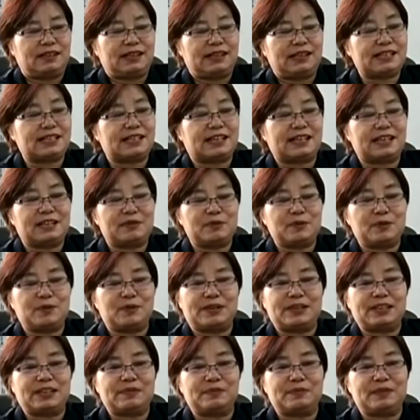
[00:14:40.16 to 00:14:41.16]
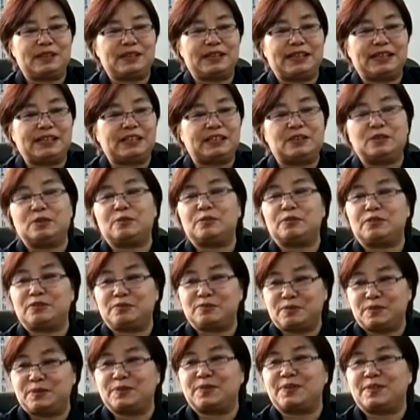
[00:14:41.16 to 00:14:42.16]
gas cutting will quantum the light to the
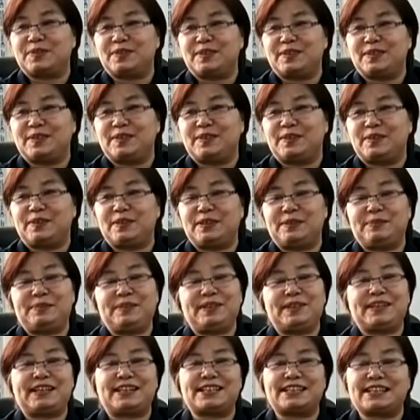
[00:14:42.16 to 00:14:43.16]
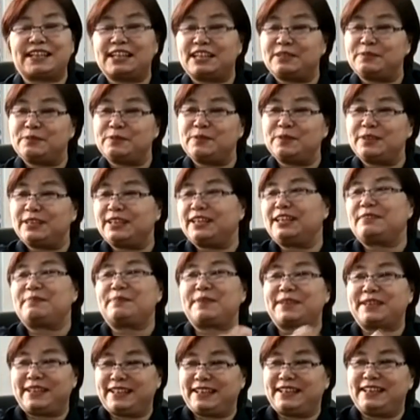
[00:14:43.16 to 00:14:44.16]
volume on. Holibi gas cutting will lend a
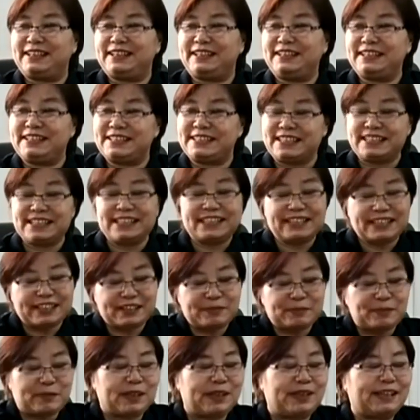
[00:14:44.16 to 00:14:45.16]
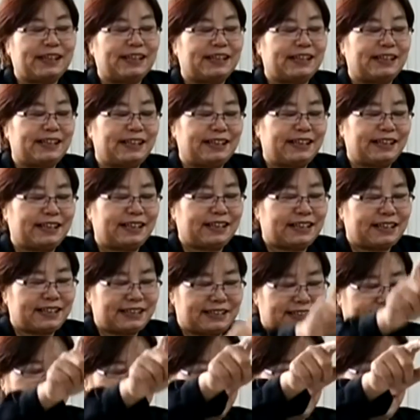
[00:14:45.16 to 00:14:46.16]
money. Recently, Moilaga ecta
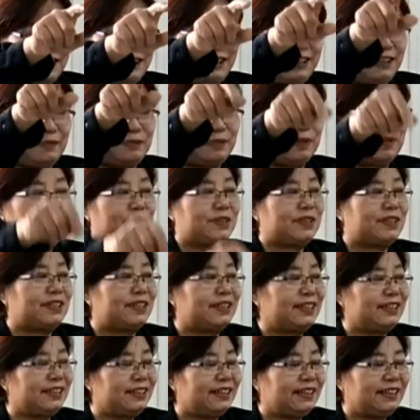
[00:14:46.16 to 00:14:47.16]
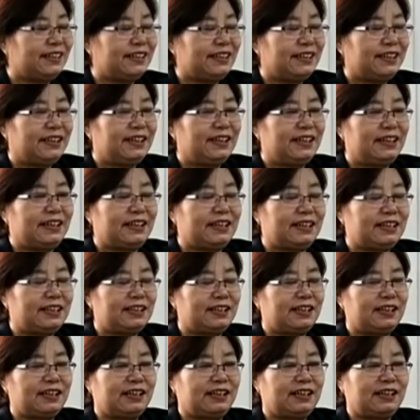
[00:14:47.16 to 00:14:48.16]
jagadi happened with she
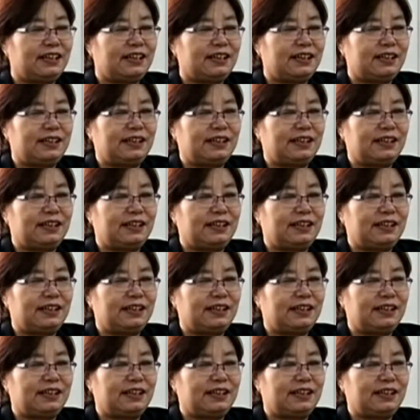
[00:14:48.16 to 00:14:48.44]
ecta